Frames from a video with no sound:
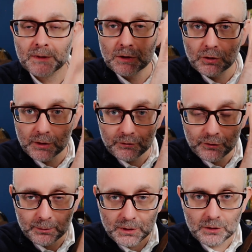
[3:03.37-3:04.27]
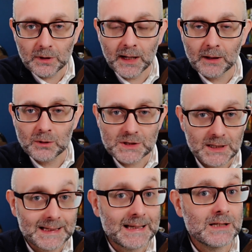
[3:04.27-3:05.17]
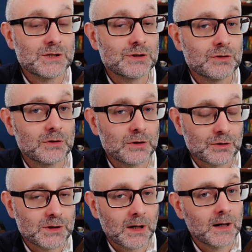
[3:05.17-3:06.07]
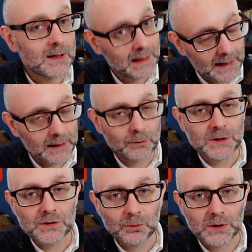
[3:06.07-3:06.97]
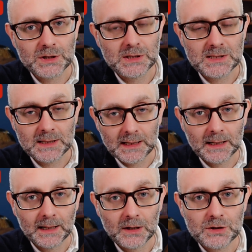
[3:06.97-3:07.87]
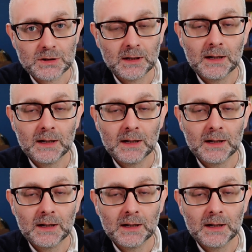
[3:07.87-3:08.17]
You're going from your language into your target language, which is English.